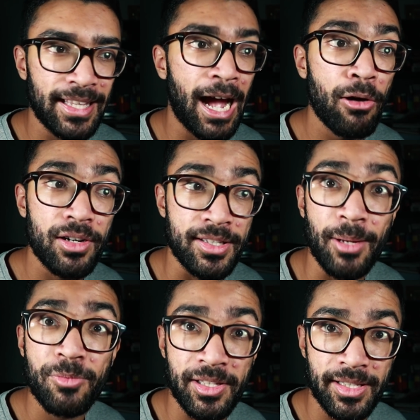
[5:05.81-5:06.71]
that our
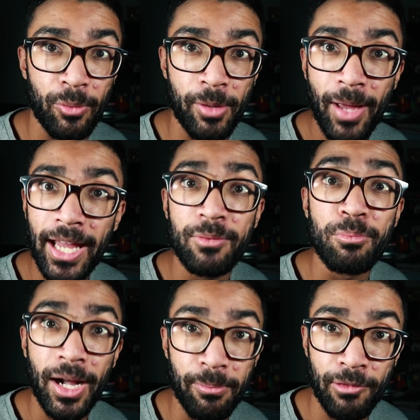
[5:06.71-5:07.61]
assumptions that we made
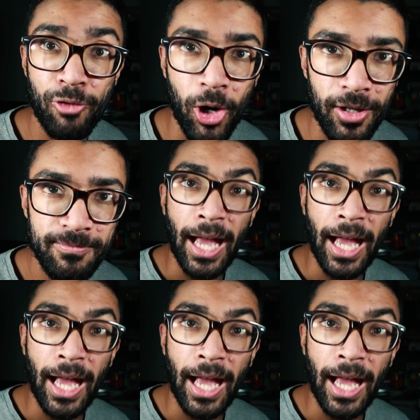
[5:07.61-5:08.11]
might be wrong,